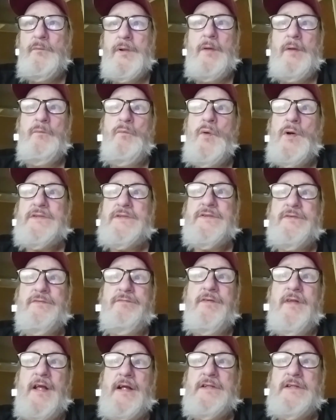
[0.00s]
But I'm west
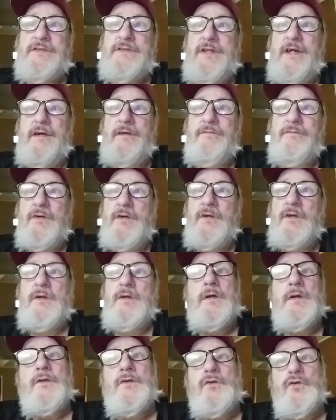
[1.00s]
of Flagstaff,
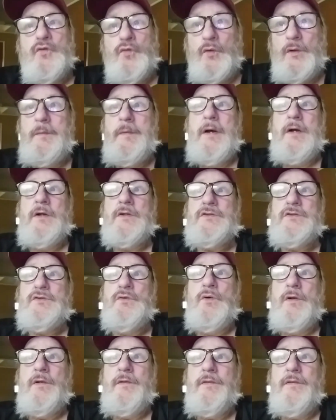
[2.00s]
20 miles
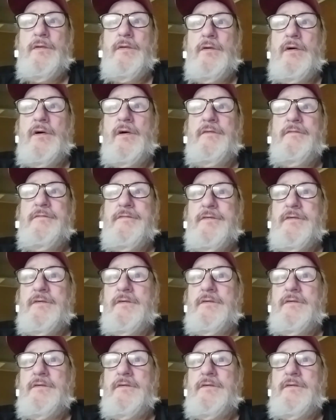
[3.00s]
north of.